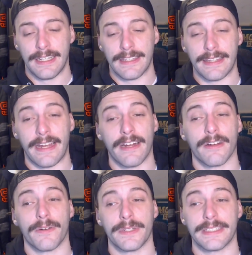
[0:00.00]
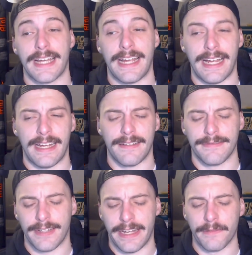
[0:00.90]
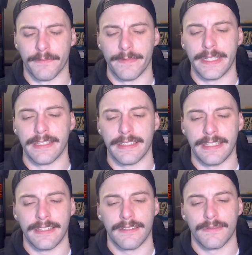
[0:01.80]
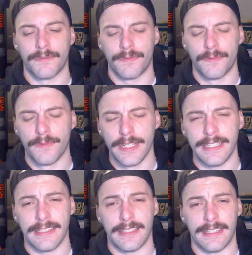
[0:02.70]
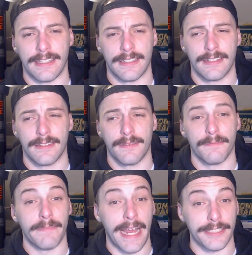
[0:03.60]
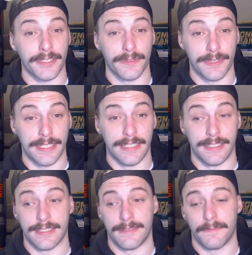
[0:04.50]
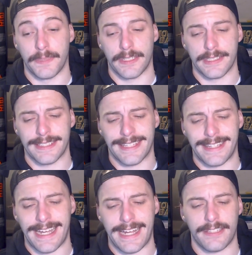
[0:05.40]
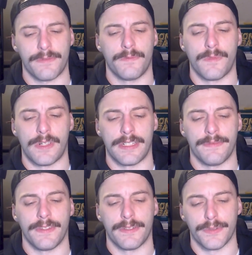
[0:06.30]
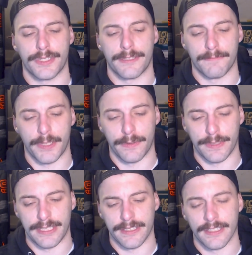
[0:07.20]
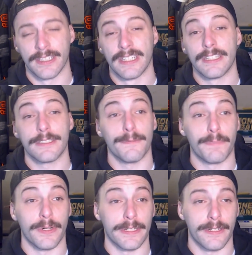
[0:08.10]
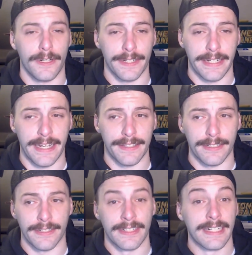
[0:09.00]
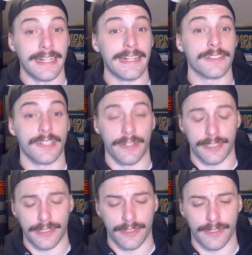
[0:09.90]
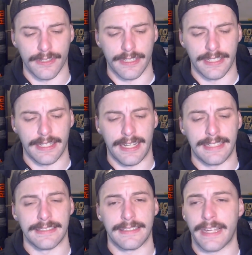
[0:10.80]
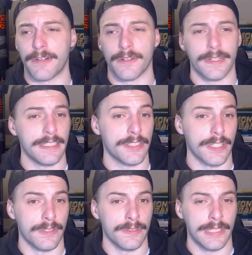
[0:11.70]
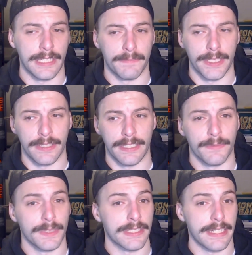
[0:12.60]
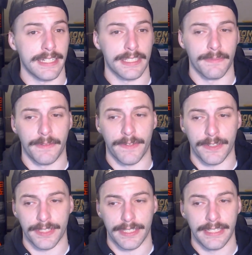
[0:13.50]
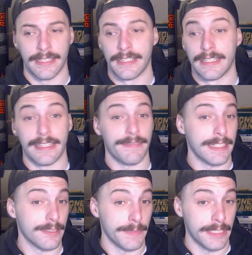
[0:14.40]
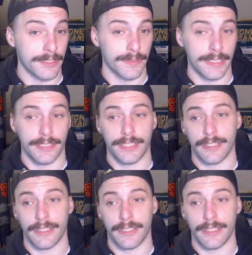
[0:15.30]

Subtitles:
they are going to have a really, really magical season, because that's one of those components. To put it all together, it starts early, and they've already shown the ability to withstand some adversity. They've had some injuries,